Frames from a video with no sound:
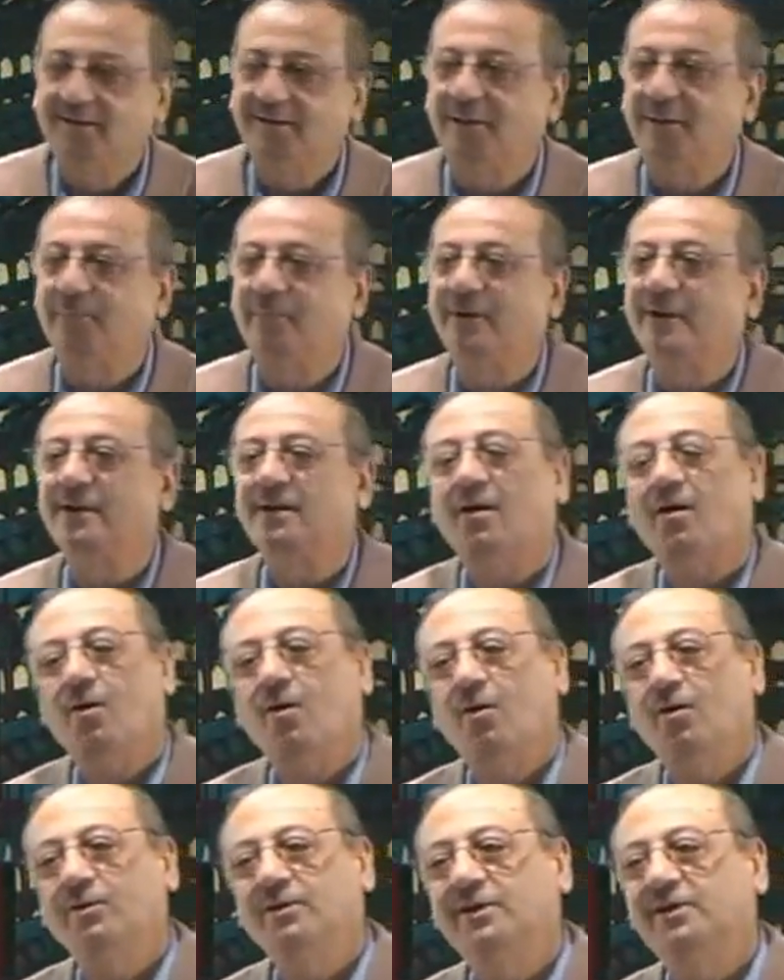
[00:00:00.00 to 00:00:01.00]
They bring
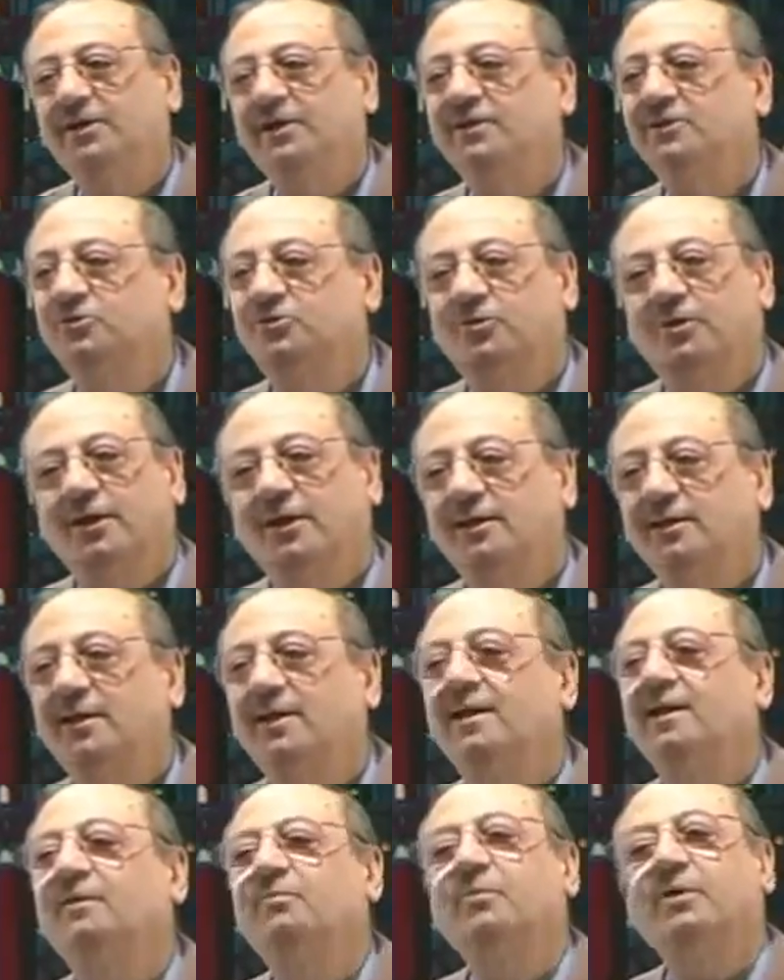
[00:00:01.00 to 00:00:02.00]
all the things
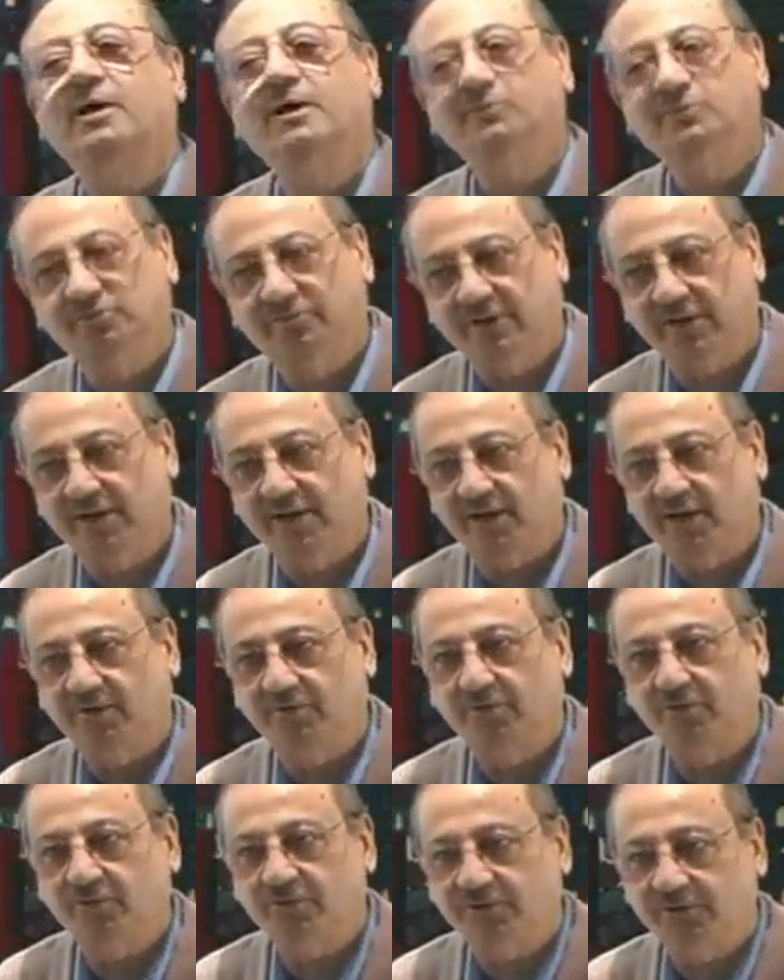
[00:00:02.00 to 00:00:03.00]
together and it becomes very
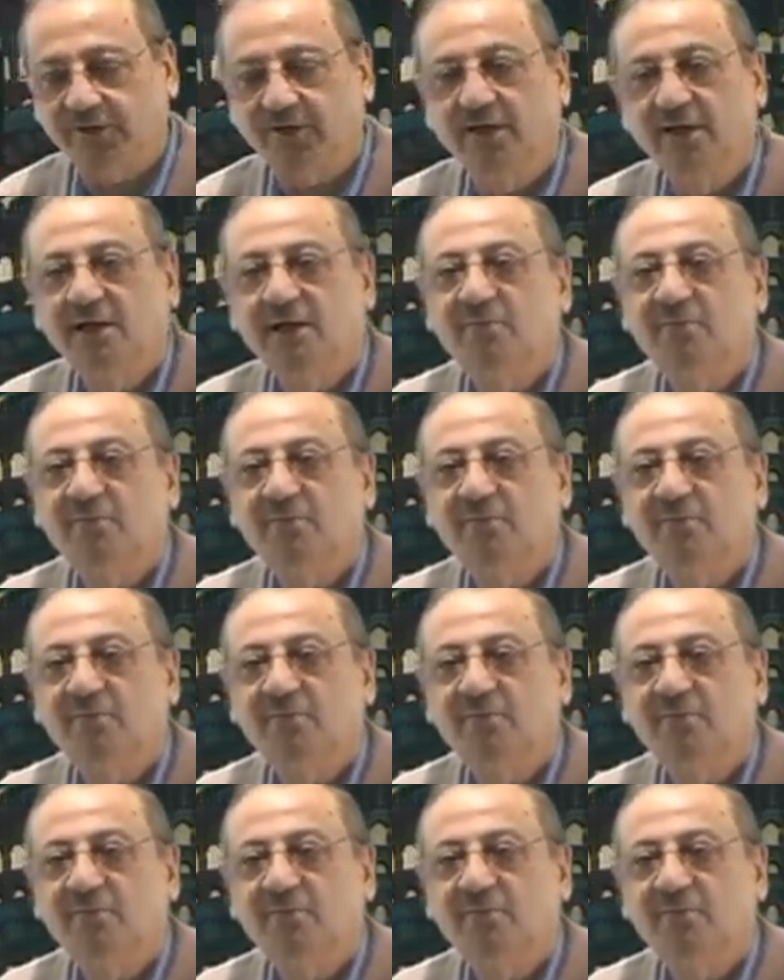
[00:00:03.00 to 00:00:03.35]
confusing.